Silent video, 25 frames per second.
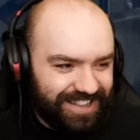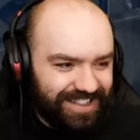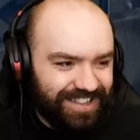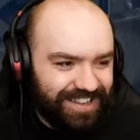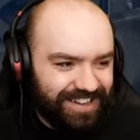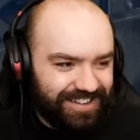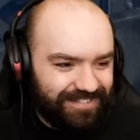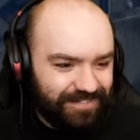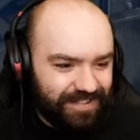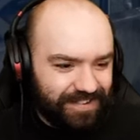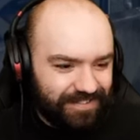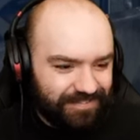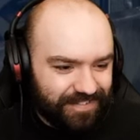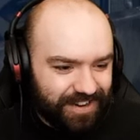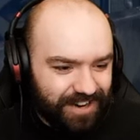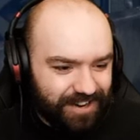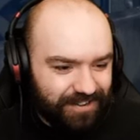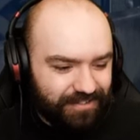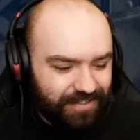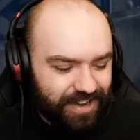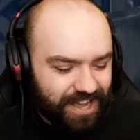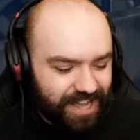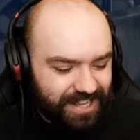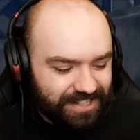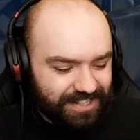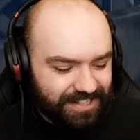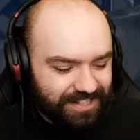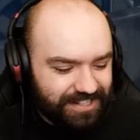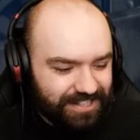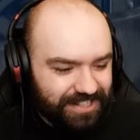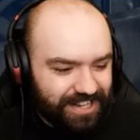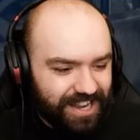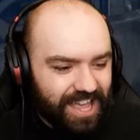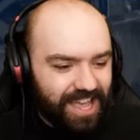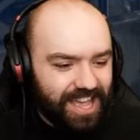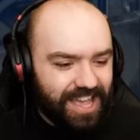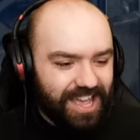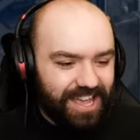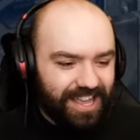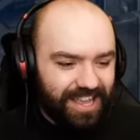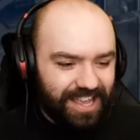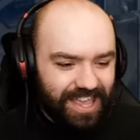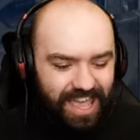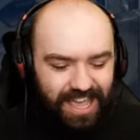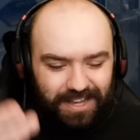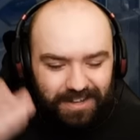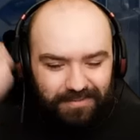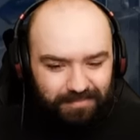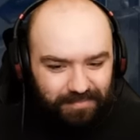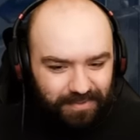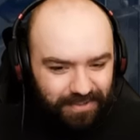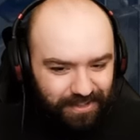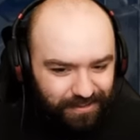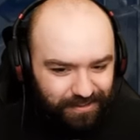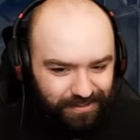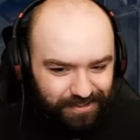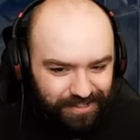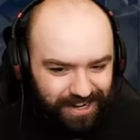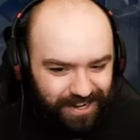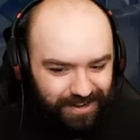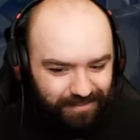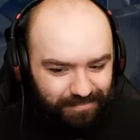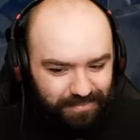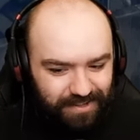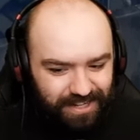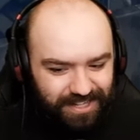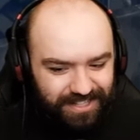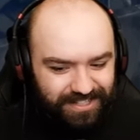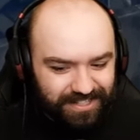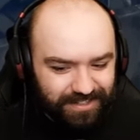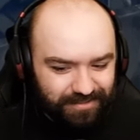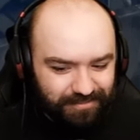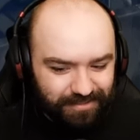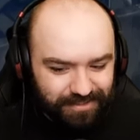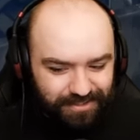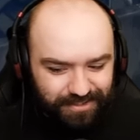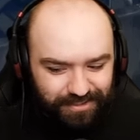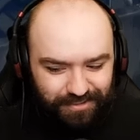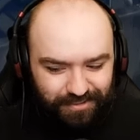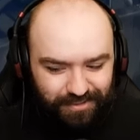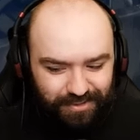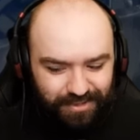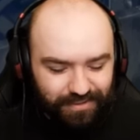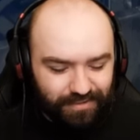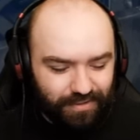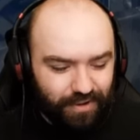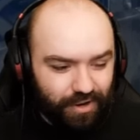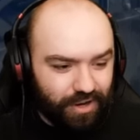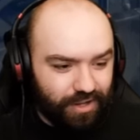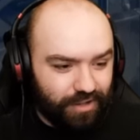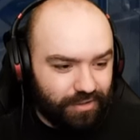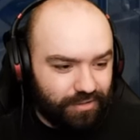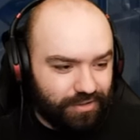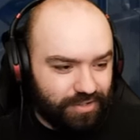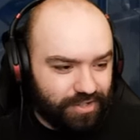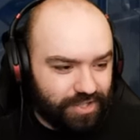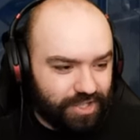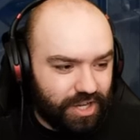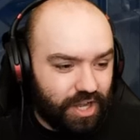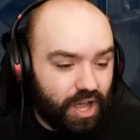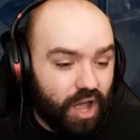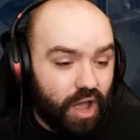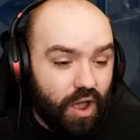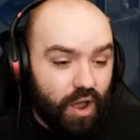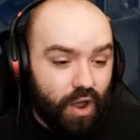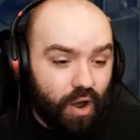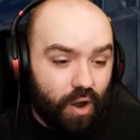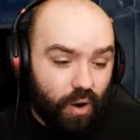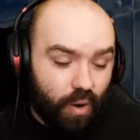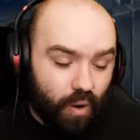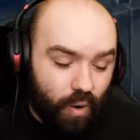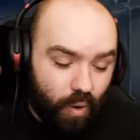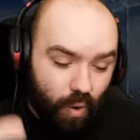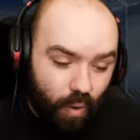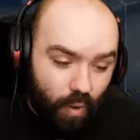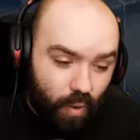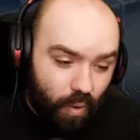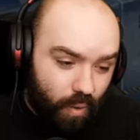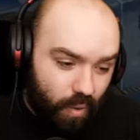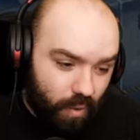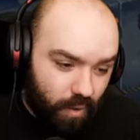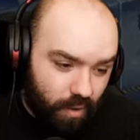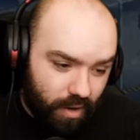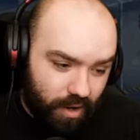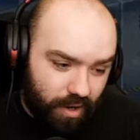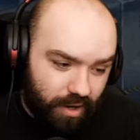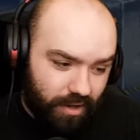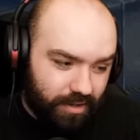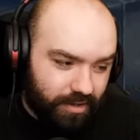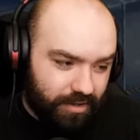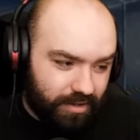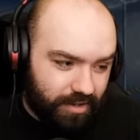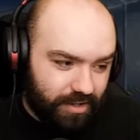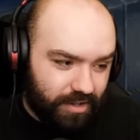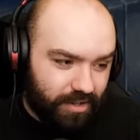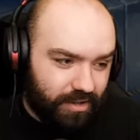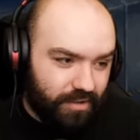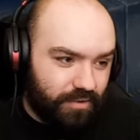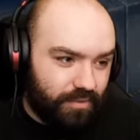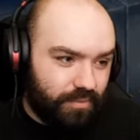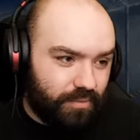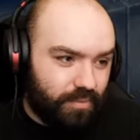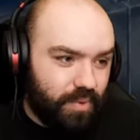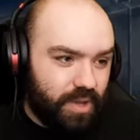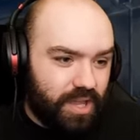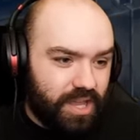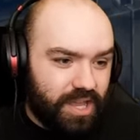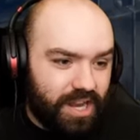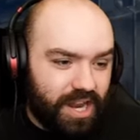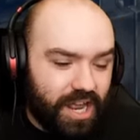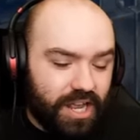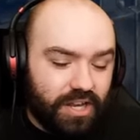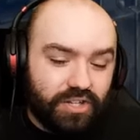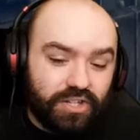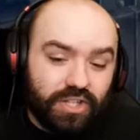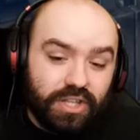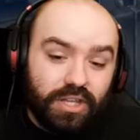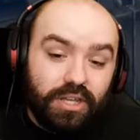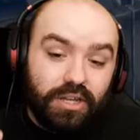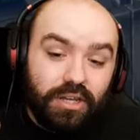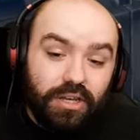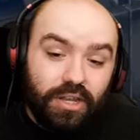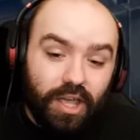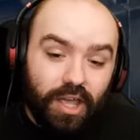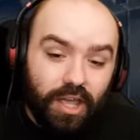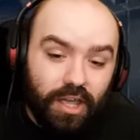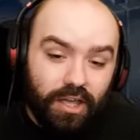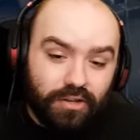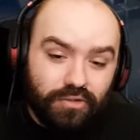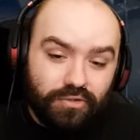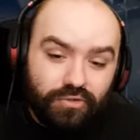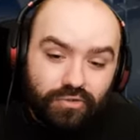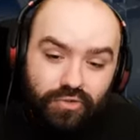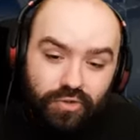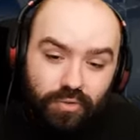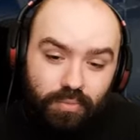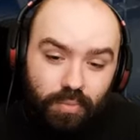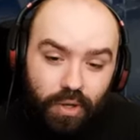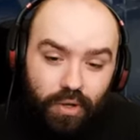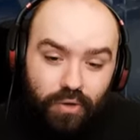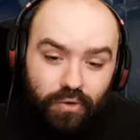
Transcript: and then we run away and get blown up by some dude with a rocket launcher. Or we can actually engage in some